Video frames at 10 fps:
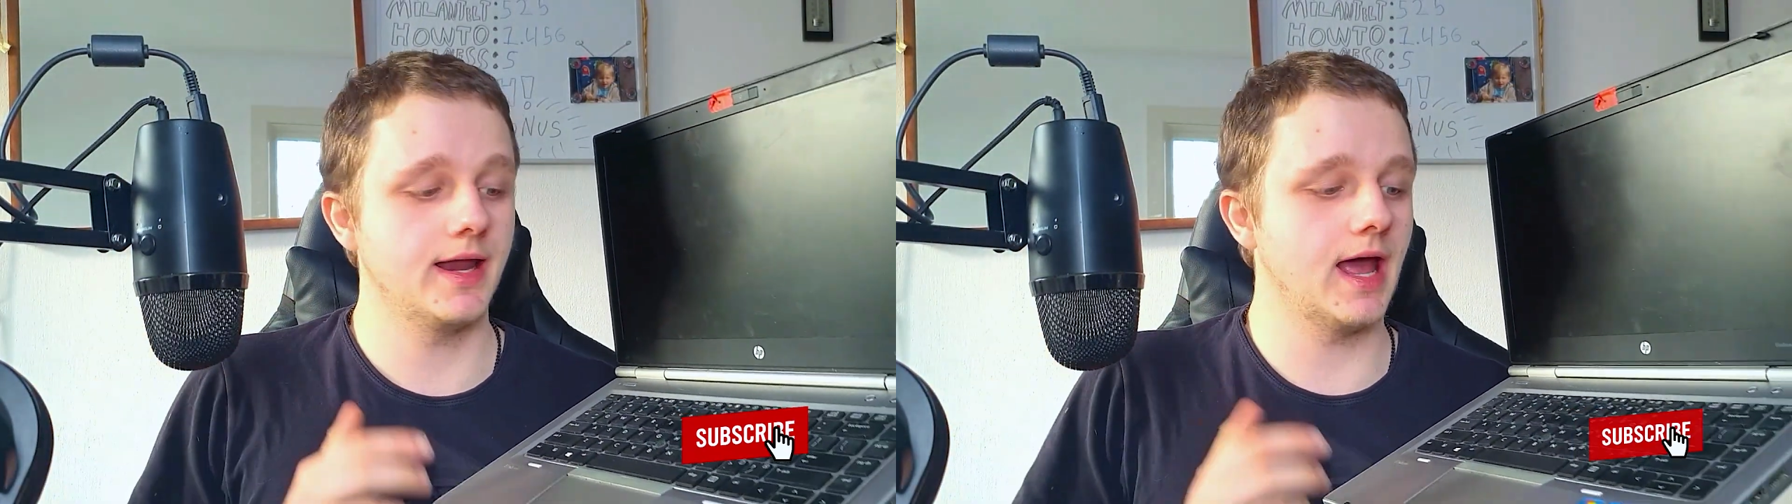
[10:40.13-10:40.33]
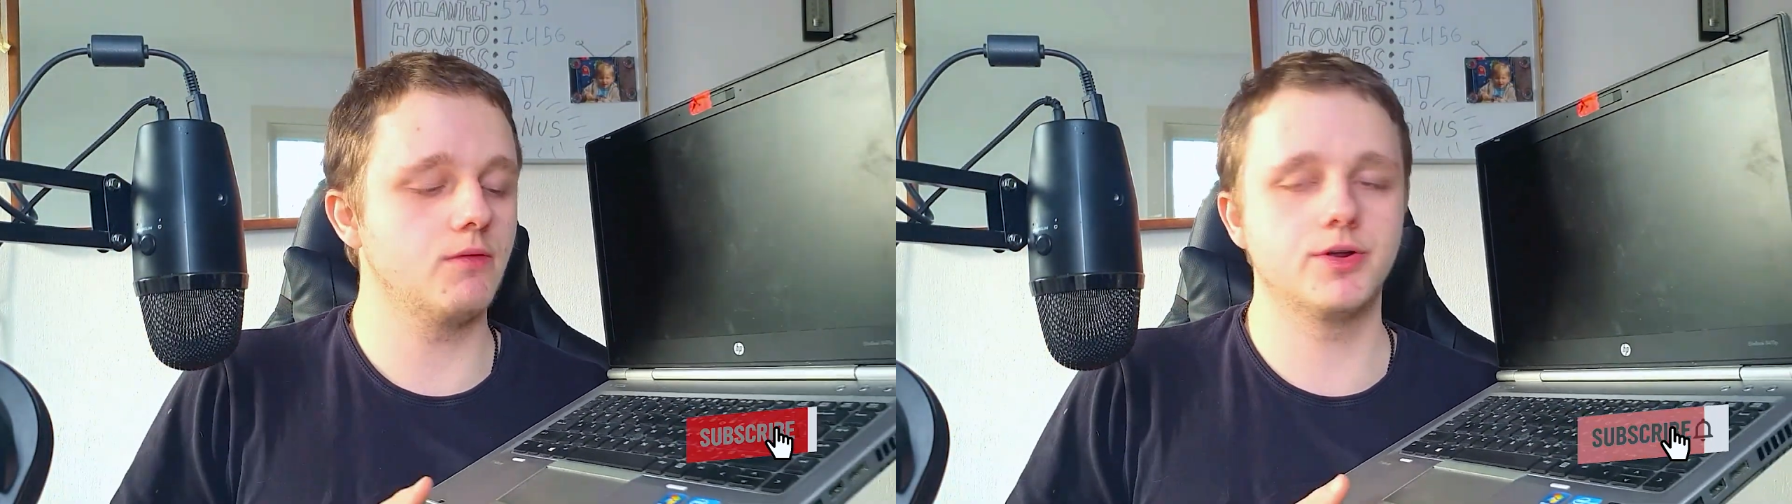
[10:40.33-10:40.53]

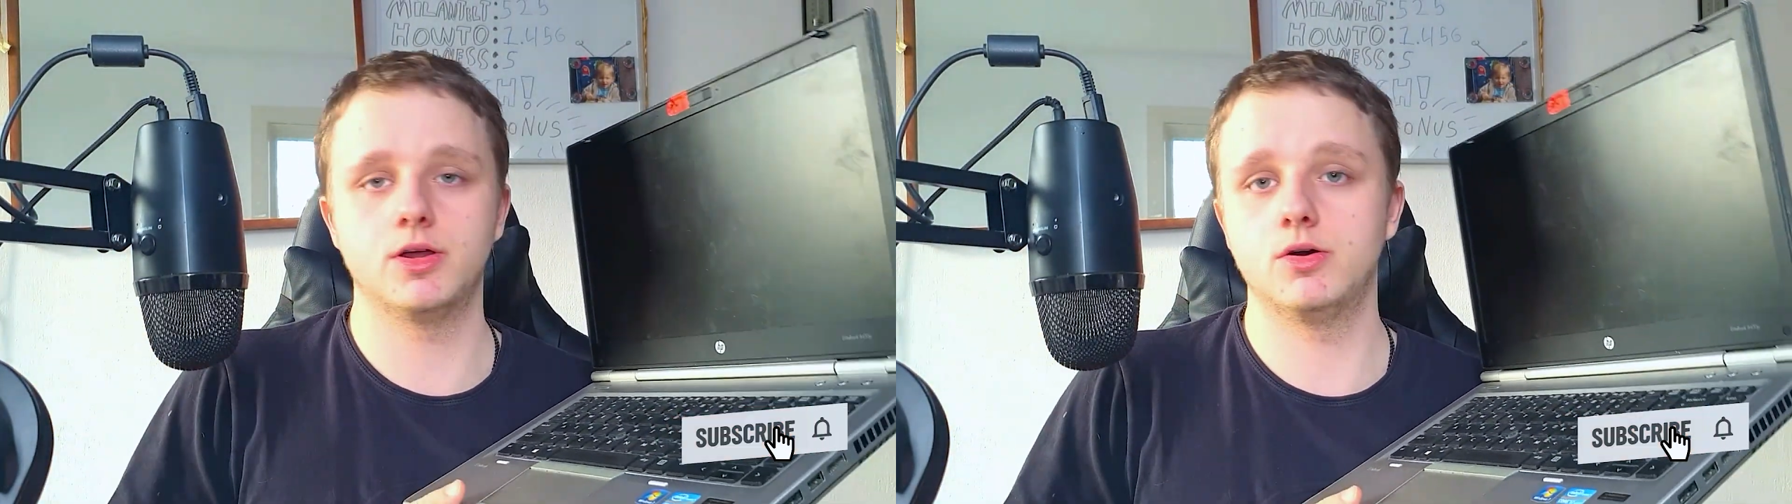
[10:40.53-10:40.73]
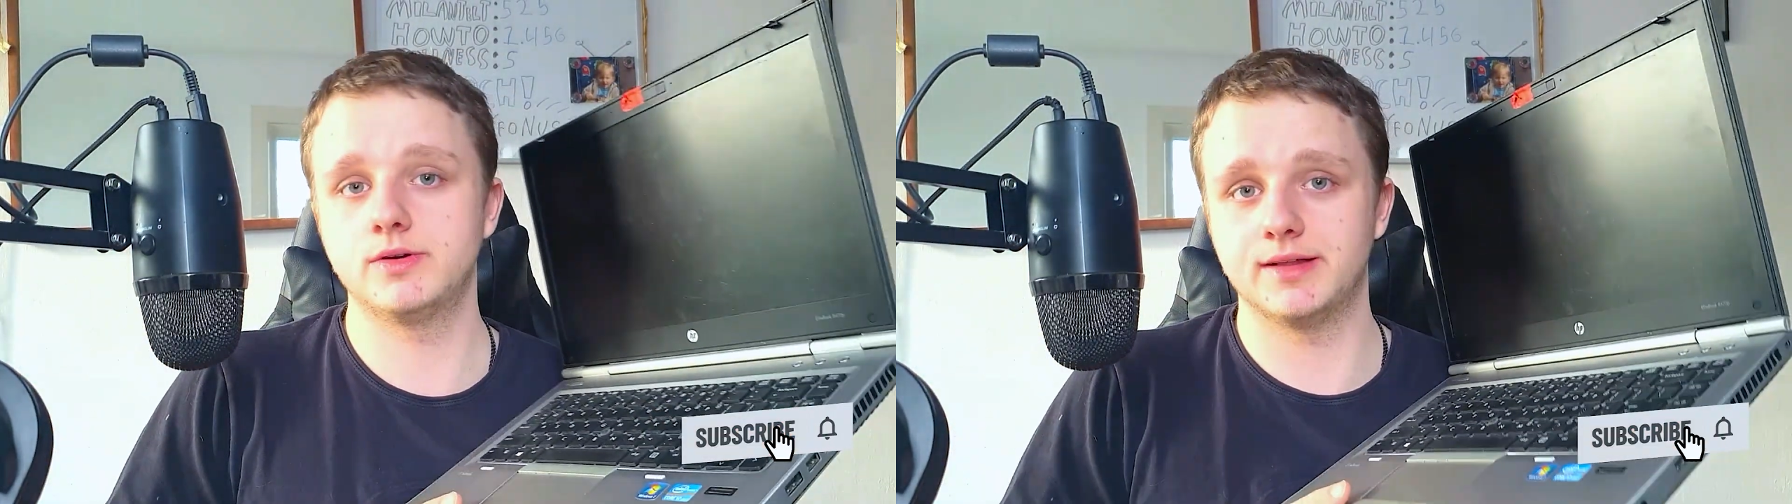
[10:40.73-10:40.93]
and I will
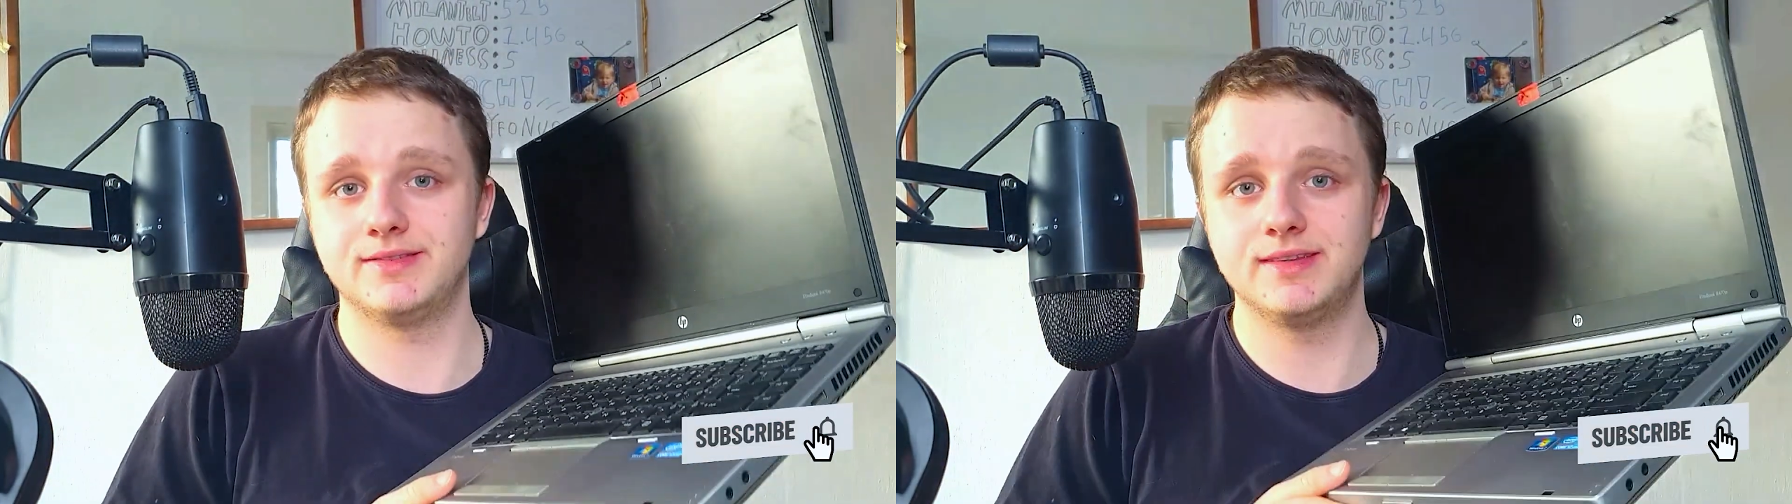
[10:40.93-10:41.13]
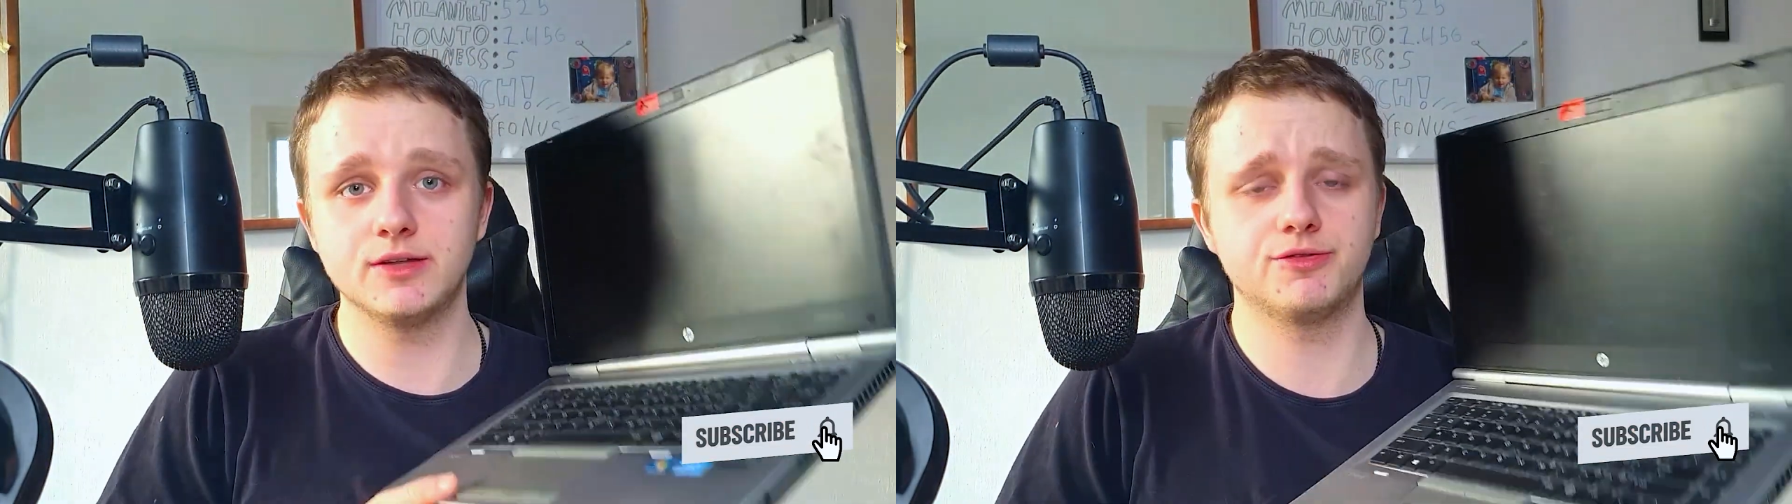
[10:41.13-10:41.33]
know
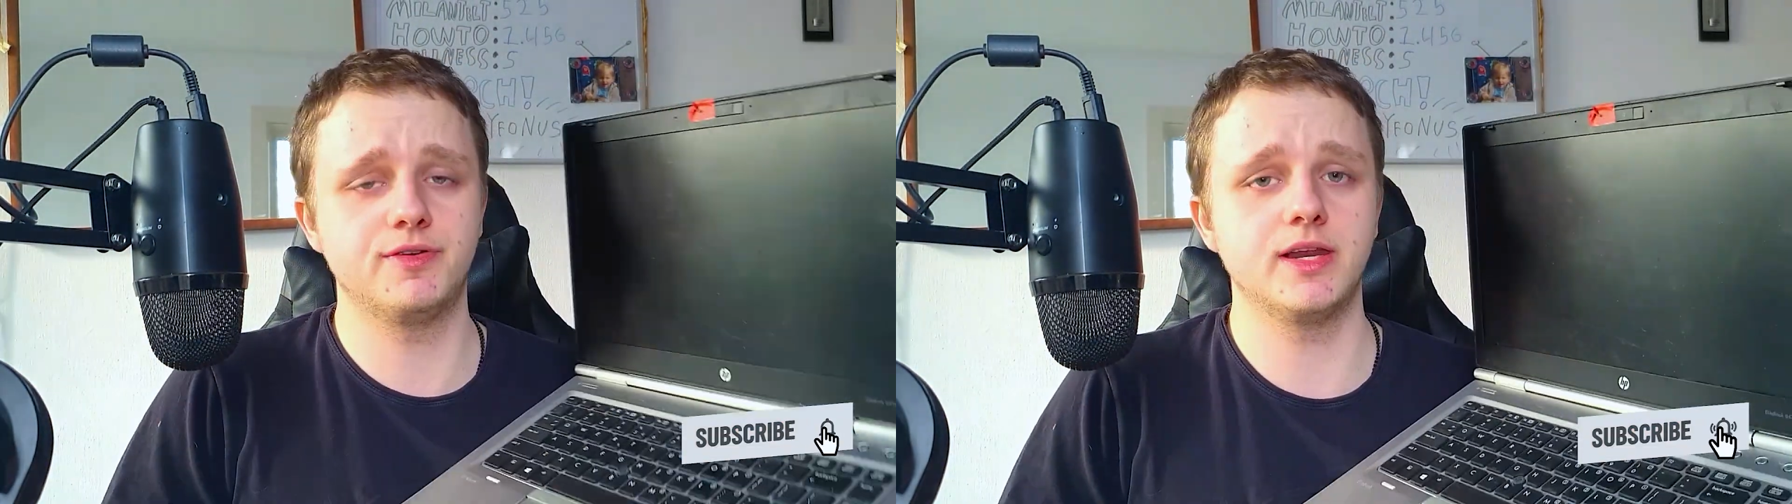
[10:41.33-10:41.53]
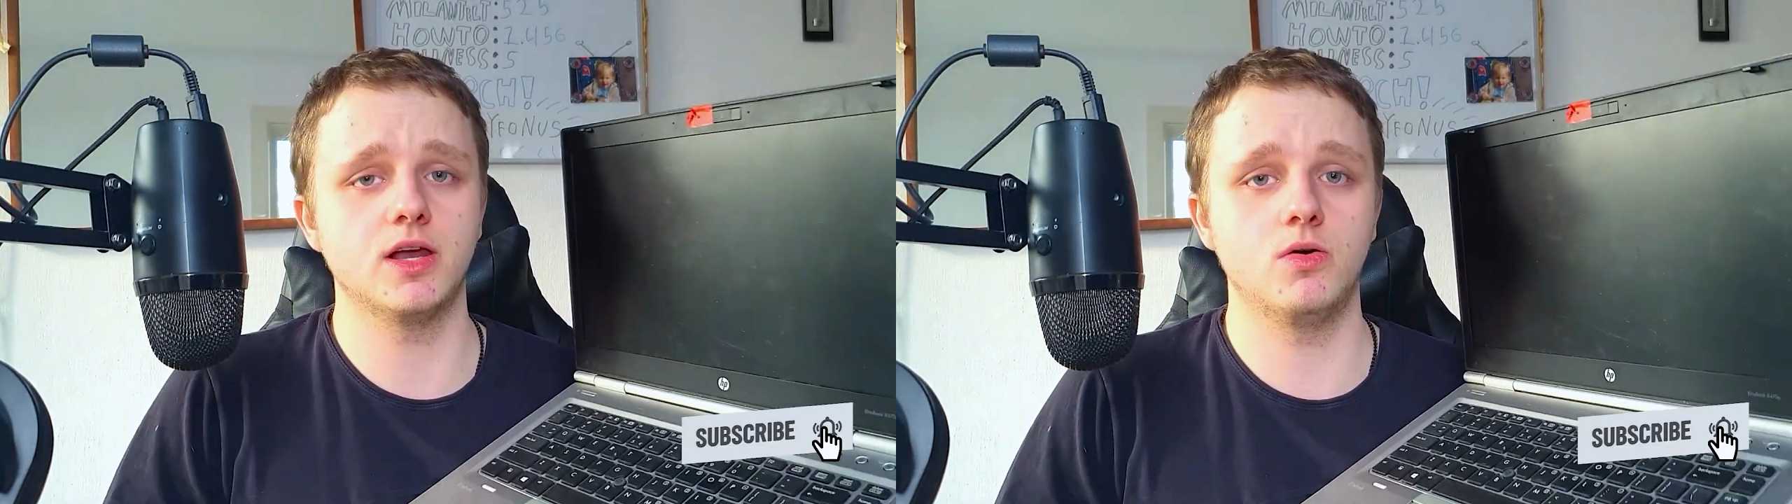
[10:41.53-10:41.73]
that this
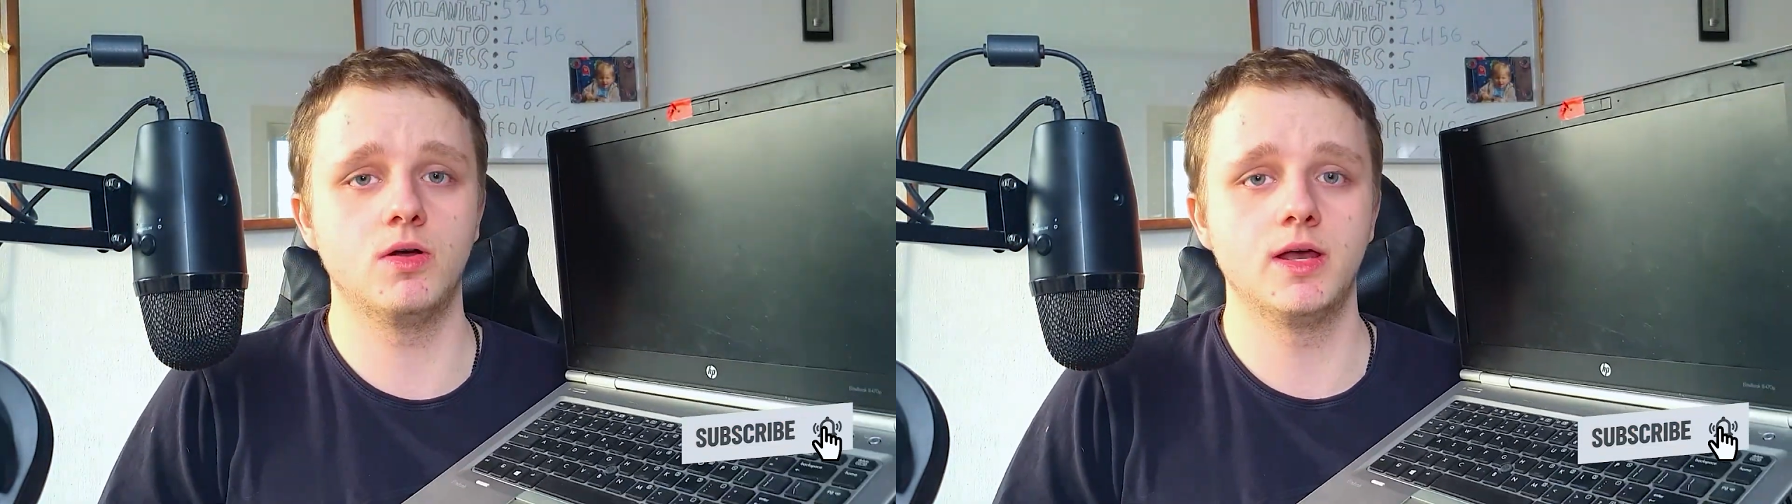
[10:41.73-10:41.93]
video